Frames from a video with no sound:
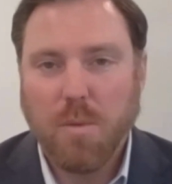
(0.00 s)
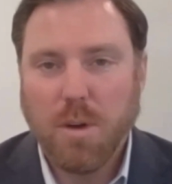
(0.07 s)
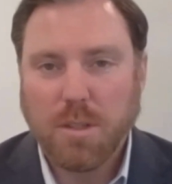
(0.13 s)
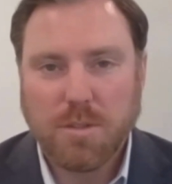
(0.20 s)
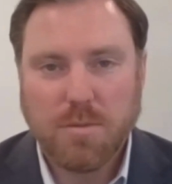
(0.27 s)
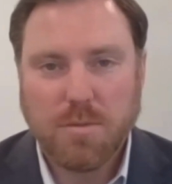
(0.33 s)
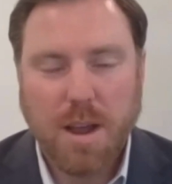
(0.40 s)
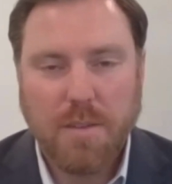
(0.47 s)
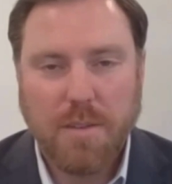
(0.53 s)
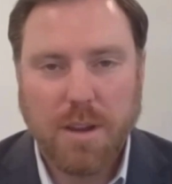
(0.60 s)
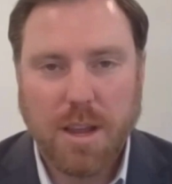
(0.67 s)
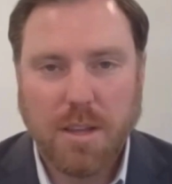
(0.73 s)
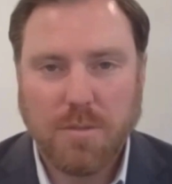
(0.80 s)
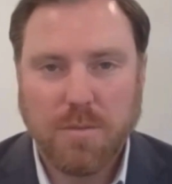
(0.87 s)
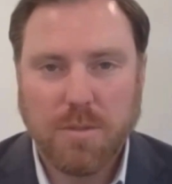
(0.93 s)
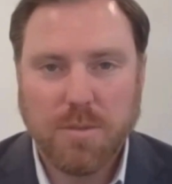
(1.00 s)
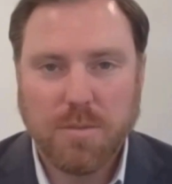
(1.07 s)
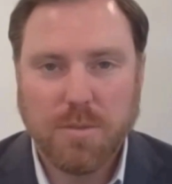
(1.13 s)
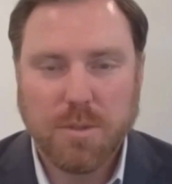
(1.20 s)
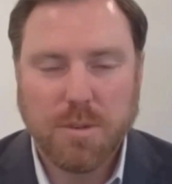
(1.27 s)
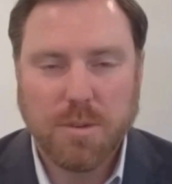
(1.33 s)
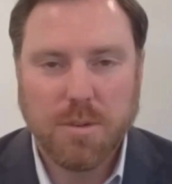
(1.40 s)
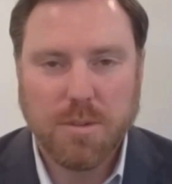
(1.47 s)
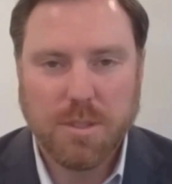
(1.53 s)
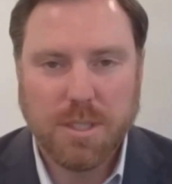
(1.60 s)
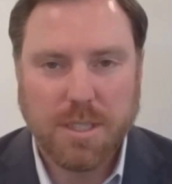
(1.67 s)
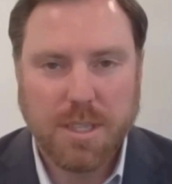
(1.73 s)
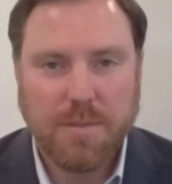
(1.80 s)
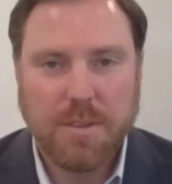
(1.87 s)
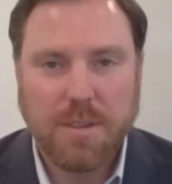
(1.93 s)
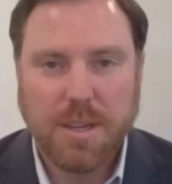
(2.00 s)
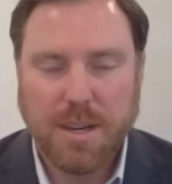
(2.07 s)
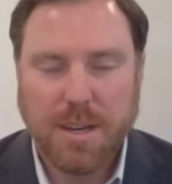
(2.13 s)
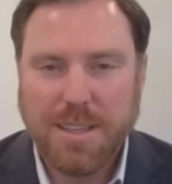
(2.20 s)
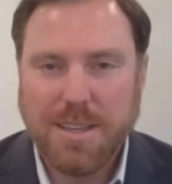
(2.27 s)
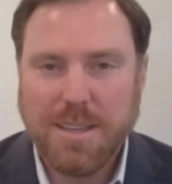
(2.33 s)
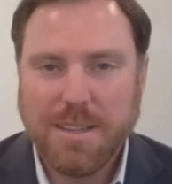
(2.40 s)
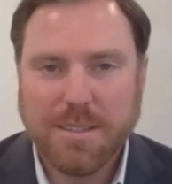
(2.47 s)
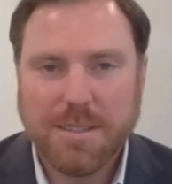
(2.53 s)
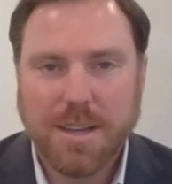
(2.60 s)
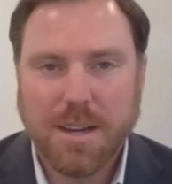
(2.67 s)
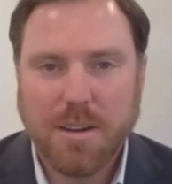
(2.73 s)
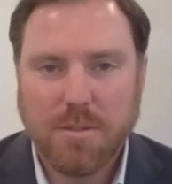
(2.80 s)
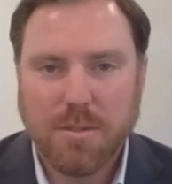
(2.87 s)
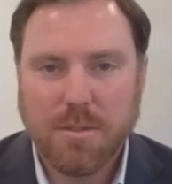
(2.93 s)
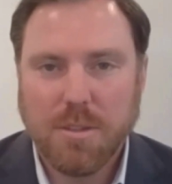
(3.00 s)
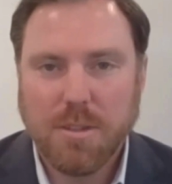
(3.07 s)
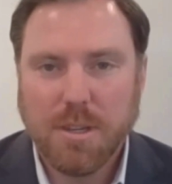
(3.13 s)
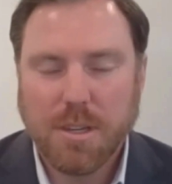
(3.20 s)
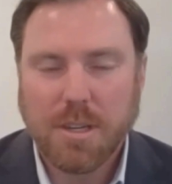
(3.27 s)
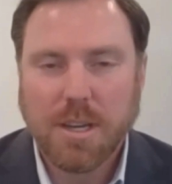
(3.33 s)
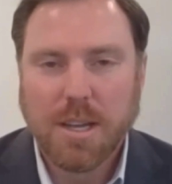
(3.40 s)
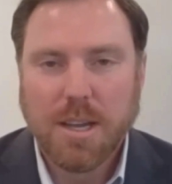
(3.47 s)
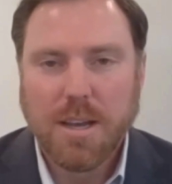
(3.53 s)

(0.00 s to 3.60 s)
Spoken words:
what's driving hedge funds returns, and give you kind of the insider's look